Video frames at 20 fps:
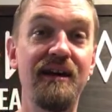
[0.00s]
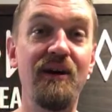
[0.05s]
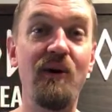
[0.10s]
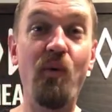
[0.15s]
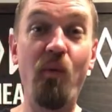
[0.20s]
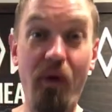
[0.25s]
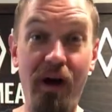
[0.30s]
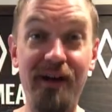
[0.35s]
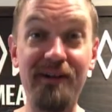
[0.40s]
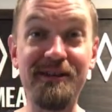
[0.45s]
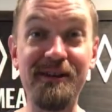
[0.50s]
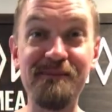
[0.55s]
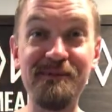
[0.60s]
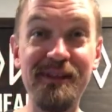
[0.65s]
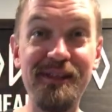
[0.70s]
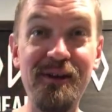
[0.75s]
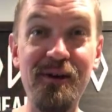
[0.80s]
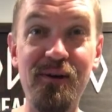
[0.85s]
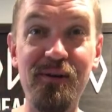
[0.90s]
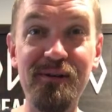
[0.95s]
Welcome to
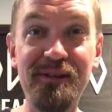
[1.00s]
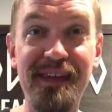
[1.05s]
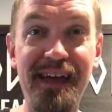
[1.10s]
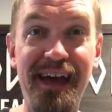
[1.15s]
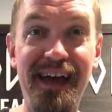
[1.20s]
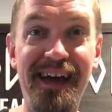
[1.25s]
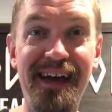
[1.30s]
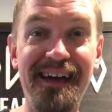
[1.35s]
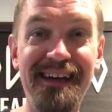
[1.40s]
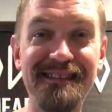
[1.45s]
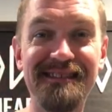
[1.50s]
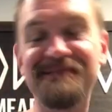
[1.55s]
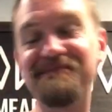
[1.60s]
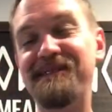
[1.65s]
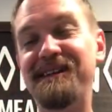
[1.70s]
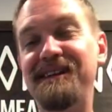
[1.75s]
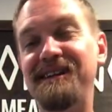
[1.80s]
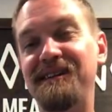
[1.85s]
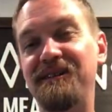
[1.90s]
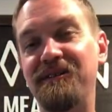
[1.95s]
the Old Gods
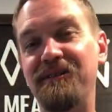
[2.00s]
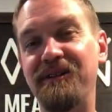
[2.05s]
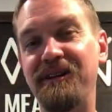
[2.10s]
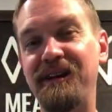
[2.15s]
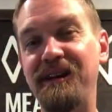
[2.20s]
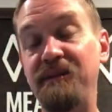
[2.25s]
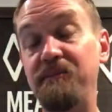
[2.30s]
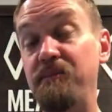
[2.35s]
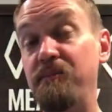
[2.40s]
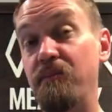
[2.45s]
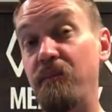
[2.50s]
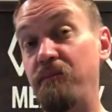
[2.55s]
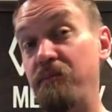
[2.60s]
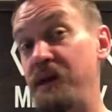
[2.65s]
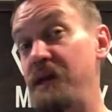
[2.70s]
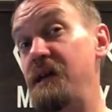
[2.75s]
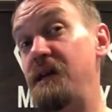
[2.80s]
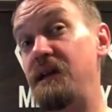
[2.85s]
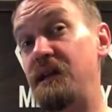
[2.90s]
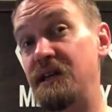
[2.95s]
Meadery.
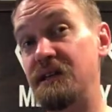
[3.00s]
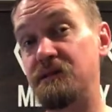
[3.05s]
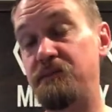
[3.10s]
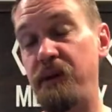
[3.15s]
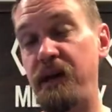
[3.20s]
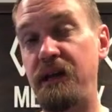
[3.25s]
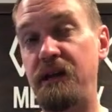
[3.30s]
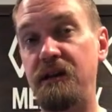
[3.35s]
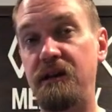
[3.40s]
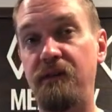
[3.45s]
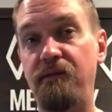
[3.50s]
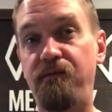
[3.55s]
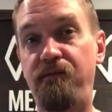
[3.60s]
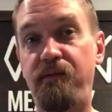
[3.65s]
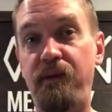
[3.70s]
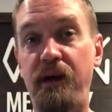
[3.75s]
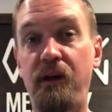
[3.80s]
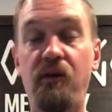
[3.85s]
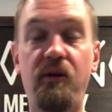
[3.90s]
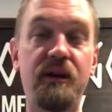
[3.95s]
Mead is made in a
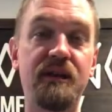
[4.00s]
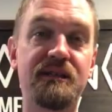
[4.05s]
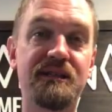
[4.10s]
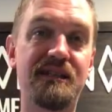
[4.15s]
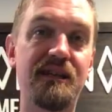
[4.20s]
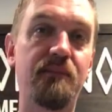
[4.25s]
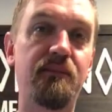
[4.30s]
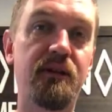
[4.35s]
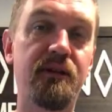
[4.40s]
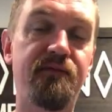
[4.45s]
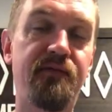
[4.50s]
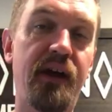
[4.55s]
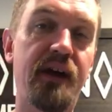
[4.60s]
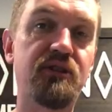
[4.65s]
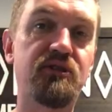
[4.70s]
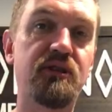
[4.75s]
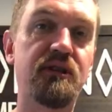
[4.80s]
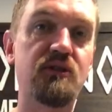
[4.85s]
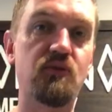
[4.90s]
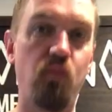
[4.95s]
very similar
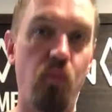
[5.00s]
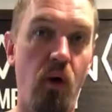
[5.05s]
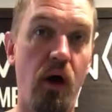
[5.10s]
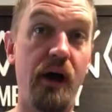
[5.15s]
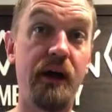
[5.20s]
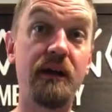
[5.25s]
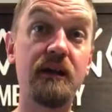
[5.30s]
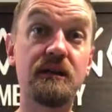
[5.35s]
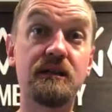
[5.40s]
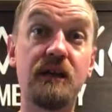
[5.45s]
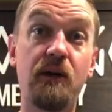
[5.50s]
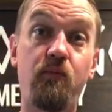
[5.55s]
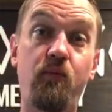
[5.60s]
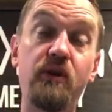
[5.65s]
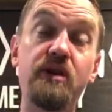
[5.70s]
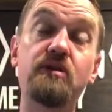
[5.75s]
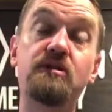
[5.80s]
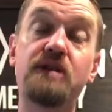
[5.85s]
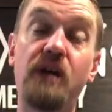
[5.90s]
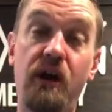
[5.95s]
fashion as wine, except we
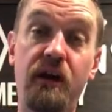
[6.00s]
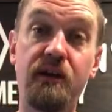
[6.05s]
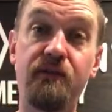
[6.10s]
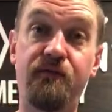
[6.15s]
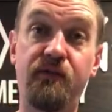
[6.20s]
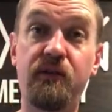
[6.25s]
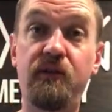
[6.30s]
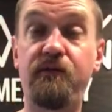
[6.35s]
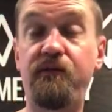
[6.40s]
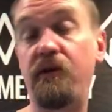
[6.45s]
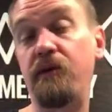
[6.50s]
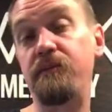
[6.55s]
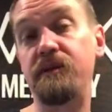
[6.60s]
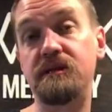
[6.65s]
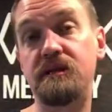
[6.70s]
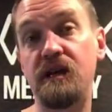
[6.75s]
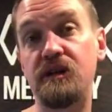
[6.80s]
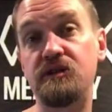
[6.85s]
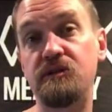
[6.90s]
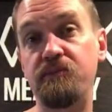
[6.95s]
use honey for the
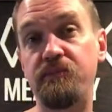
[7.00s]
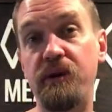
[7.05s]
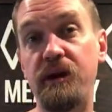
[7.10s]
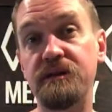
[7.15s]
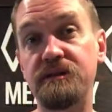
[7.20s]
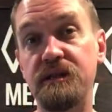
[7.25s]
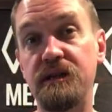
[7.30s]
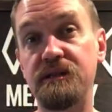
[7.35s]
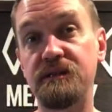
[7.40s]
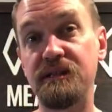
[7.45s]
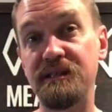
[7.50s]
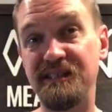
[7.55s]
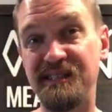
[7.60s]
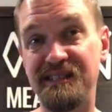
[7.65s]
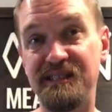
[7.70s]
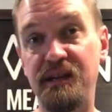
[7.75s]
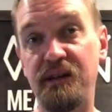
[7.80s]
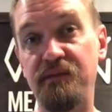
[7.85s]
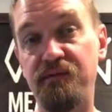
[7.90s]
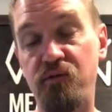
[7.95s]
fermentation process
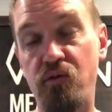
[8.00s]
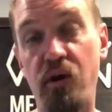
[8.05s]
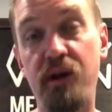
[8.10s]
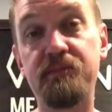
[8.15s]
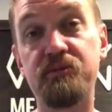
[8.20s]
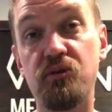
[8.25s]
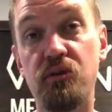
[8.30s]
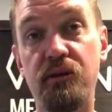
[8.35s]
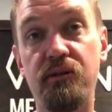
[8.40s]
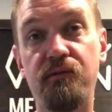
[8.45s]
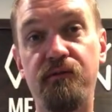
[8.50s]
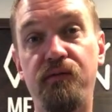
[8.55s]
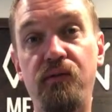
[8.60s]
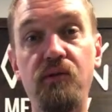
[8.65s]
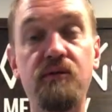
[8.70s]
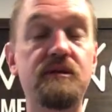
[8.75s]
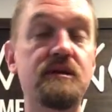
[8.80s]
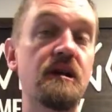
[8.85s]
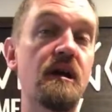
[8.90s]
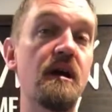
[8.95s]
instead of grapes or other
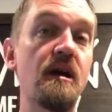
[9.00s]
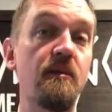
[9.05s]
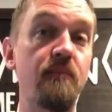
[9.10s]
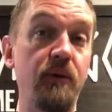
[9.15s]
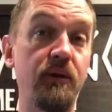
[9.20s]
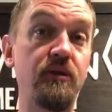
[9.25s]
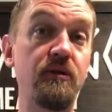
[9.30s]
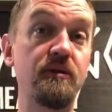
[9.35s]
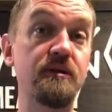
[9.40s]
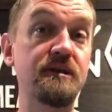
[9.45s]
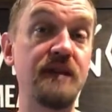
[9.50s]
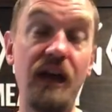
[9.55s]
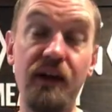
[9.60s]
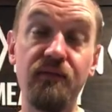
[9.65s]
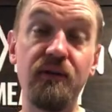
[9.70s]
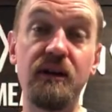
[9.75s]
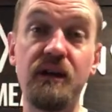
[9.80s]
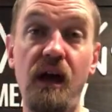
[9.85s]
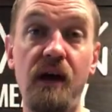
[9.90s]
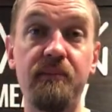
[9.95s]
fruits. But there is
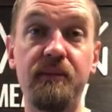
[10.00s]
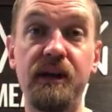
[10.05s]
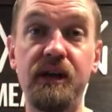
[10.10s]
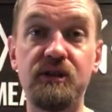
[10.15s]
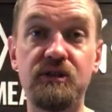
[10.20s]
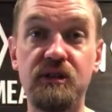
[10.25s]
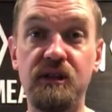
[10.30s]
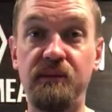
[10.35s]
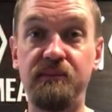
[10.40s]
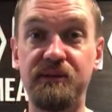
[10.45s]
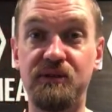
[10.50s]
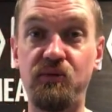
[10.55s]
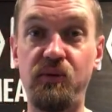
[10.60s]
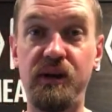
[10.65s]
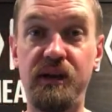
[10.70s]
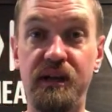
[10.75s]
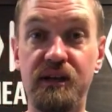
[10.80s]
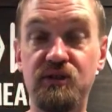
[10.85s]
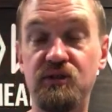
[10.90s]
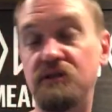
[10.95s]
every combination in
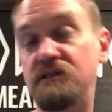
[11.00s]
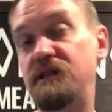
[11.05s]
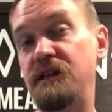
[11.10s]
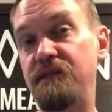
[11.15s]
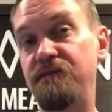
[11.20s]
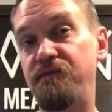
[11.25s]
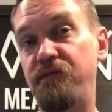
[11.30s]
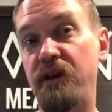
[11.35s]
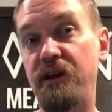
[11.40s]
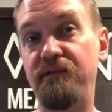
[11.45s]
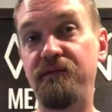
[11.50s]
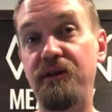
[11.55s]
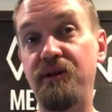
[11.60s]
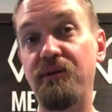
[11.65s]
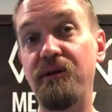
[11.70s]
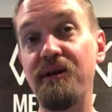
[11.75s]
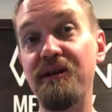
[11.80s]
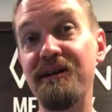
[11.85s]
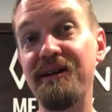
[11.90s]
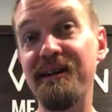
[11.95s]
between, as you see in front of
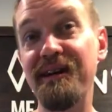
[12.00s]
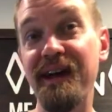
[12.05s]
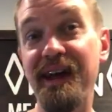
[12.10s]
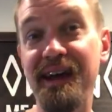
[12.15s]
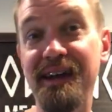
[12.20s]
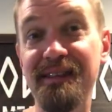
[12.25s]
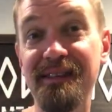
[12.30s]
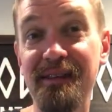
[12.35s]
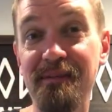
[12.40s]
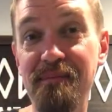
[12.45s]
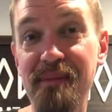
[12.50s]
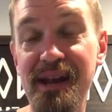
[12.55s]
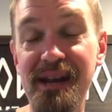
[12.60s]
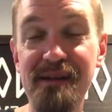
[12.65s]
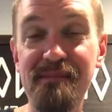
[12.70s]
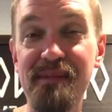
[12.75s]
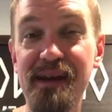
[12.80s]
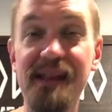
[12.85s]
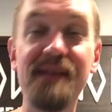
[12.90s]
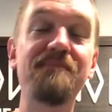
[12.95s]
you, and the
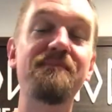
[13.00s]
many, many,